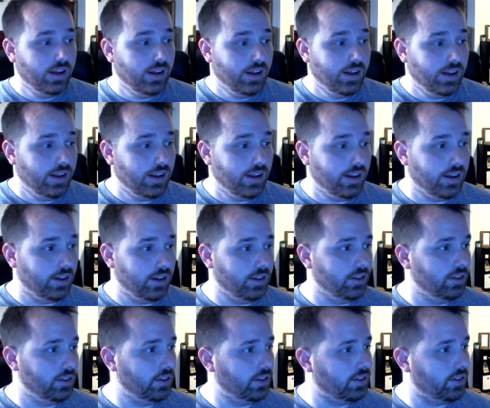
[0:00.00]

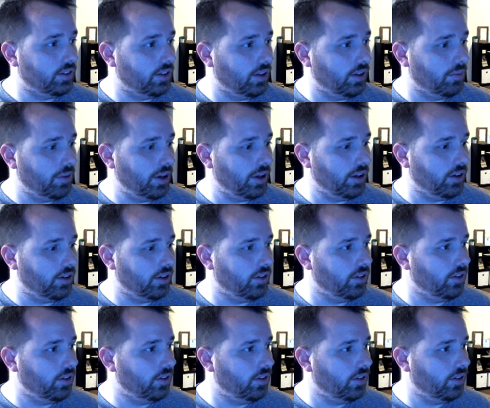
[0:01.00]
Let's see. Fine.
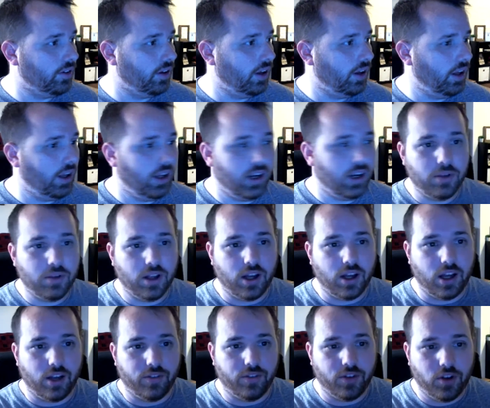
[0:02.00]
And I'm
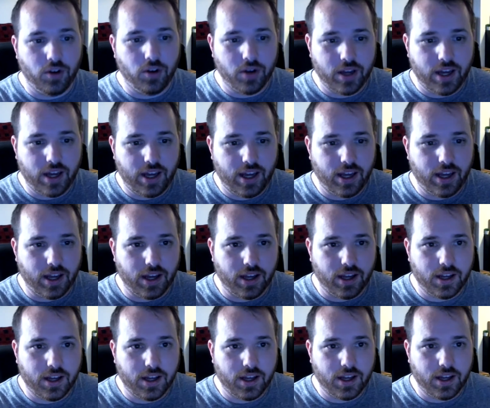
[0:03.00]
live. Okay.
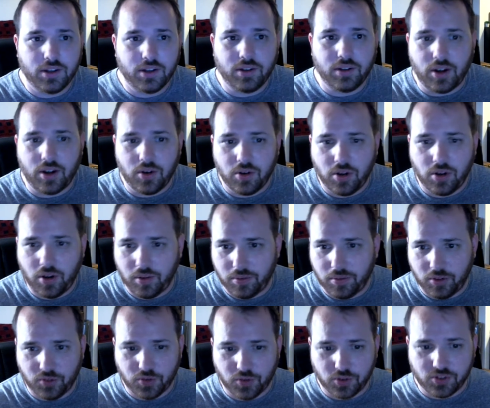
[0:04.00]
I don't know.
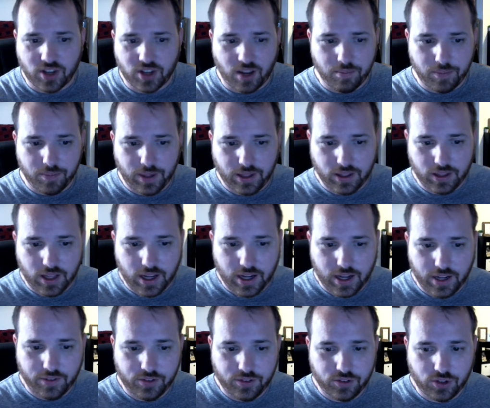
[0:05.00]
This first time being
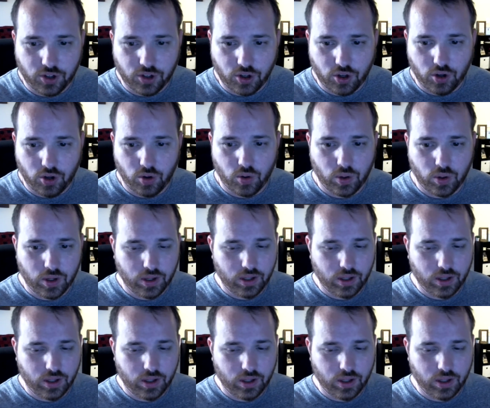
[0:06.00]
live, so